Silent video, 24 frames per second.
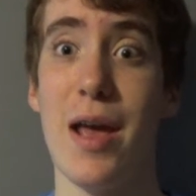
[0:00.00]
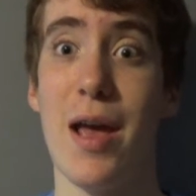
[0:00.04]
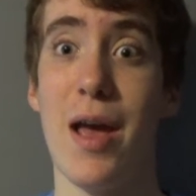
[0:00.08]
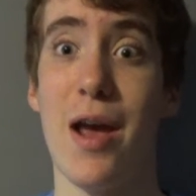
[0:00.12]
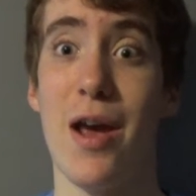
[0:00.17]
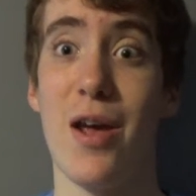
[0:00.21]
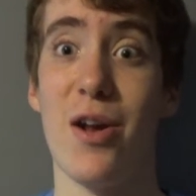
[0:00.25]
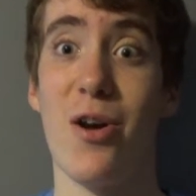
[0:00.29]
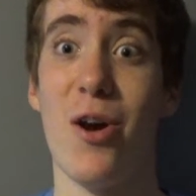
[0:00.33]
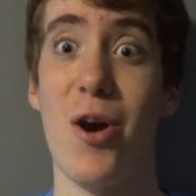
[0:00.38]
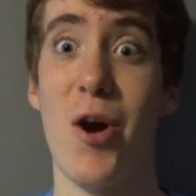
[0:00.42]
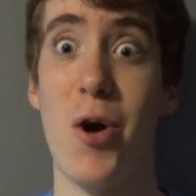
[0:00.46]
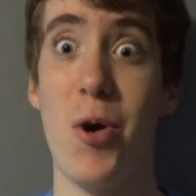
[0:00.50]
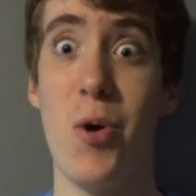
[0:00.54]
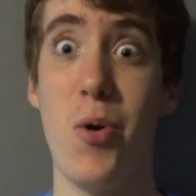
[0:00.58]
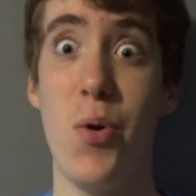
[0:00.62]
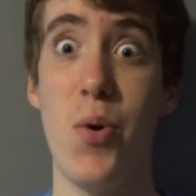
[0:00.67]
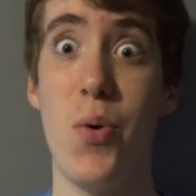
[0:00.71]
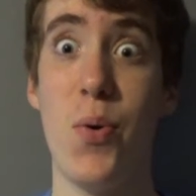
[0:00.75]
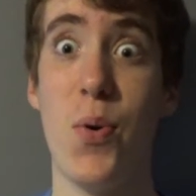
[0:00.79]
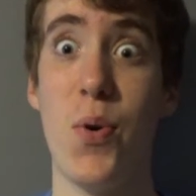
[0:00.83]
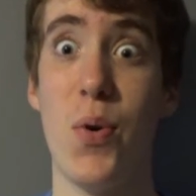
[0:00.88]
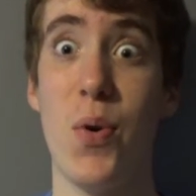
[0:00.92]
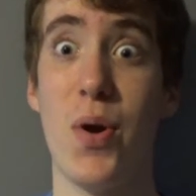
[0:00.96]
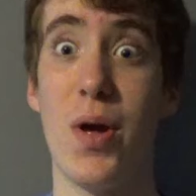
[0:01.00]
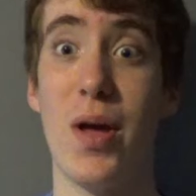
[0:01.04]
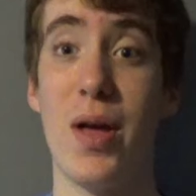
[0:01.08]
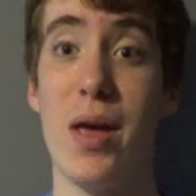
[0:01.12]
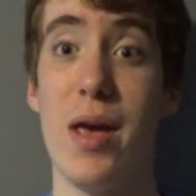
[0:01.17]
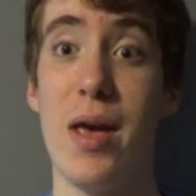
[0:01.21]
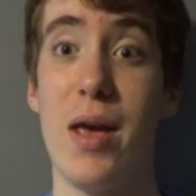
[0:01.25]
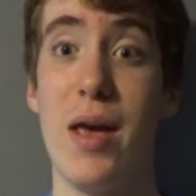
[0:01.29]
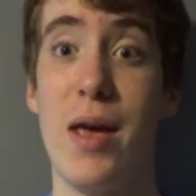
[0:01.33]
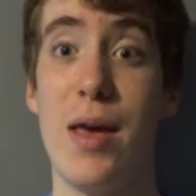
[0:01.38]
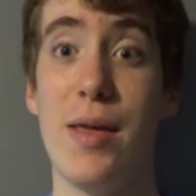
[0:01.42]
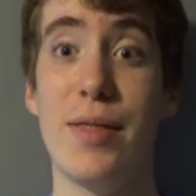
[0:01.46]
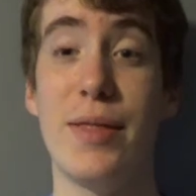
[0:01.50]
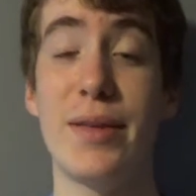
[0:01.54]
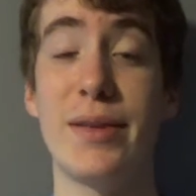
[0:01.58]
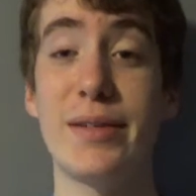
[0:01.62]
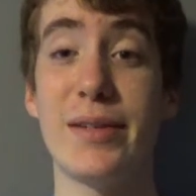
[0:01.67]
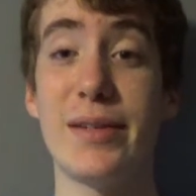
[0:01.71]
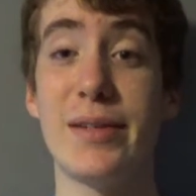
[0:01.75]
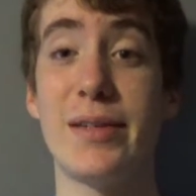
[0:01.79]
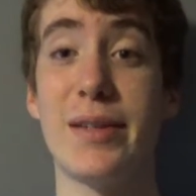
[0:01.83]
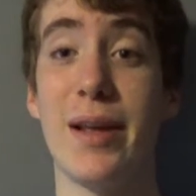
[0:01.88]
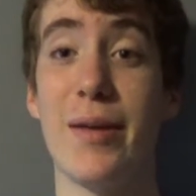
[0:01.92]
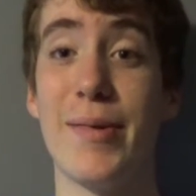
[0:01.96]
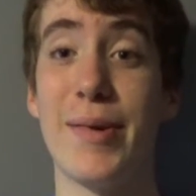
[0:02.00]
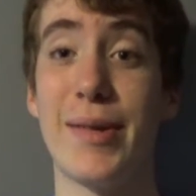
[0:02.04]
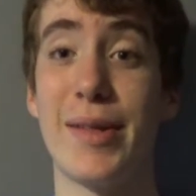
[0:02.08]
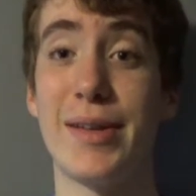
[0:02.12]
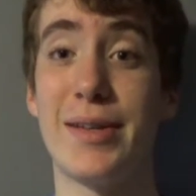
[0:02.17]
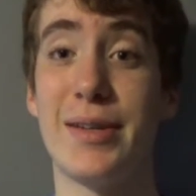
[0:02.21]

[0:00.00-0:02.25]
And this is something